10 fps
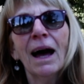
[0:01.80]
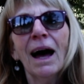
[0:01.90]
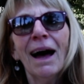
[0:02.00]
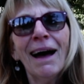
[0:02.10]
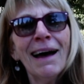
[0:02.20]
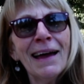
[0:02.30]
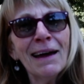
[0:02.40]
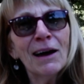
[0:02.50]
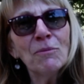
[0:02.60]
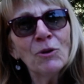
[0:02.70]
Hi,
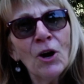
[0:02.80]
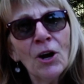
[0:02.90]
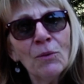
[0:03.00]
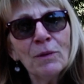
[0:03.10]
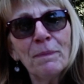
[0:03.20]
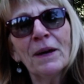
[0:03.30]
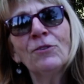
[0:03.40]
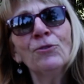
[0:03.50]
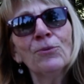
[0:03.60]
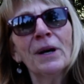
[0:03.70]
I'm Laura with
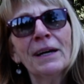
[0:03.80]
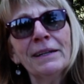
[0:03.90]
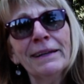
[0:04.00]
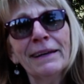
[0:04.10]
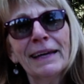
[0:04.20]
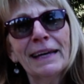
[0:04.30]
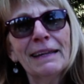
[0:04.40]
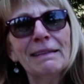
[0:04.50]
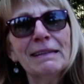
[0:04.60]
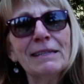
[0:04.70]
Badger Run,
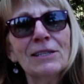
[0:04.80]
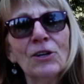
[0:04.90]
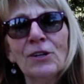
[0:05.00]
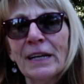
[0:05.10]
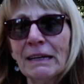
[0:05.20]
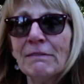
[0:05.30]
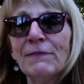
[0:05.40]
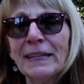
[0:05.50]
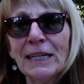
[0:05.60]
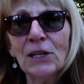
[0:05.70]
and this is our next
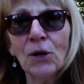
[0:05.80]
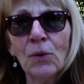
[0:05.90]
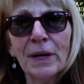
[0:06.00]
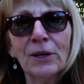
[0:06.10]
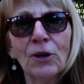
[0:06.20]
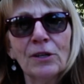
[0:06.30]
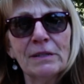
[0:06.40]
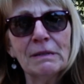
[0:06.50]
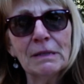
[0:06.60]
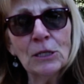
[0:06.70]
video in our
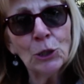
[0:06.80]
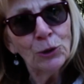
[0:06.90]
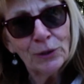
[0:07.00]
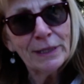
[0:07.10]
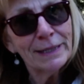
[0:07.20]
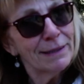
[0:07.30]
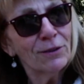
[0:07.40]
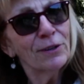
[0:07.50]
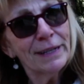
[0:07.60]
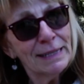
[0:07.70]
distance learning
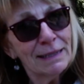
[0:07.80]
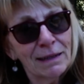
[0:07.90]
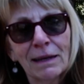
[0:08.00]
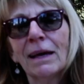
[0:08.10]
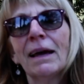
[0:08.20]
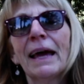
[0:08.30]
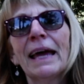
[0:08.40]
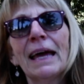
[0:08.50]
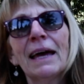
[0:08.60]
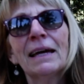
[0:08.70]
series.
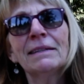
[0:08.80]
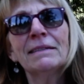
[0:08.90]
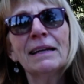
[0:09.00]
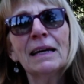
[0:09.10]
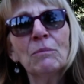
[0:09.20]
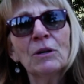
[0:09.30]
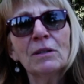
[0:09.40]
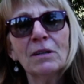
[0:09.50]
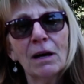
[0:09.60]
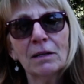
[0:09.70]
And today I'm going
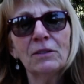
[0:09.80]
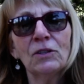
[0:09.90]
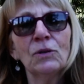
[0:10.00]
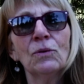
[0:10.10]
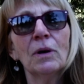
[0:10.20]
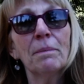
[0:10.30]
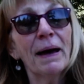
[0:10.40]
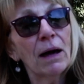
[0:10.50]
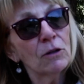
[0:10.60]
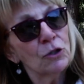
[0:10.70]
to talk to you
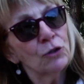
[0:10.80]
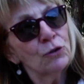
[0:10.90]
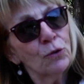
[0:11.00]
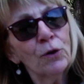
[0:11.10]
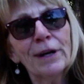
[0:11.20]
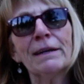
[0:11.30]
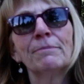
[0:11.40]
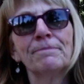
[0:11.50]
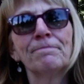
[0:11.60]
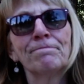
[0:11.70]
about Tory.
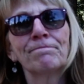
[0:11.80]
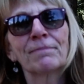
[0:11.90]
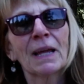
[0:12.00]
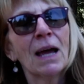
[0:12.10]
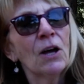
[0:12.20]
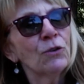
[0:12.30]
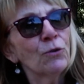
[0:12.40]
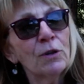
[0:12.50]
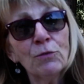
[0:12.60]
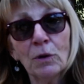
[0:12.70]

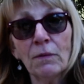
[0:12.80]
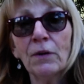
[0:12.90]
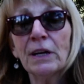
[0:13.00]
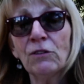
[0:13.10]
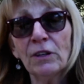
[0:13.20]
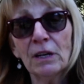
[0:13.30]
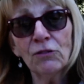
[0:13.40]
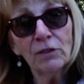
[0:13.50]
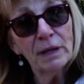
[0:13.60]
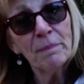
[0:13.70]
Tory's one of our
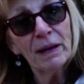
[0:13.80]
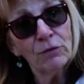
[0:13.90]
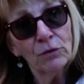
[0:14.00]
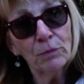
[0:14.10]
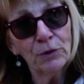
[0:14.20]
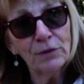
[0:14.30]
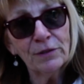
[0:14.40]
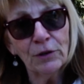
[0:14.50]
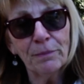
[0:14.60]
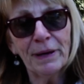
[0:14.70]
educational ambassador
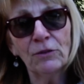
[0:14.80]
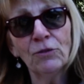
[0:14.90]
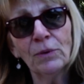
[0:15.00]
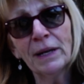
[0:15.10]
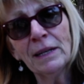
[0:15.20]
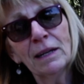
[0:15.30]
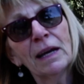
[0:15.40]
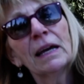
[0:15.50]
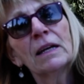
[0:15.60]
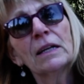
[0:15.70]
birds here at Badger Run,
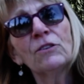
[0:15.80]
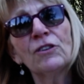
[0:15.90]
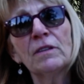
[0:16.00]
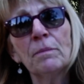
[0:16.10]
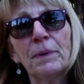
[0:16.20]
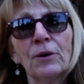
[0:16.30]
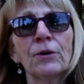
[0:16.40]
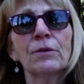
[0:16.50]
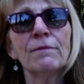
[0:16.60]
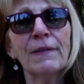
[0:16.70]
and she's a
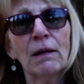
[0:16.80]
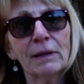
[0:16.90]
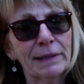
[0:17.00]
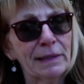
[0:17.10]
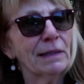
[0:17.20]
Peregrine Falcon.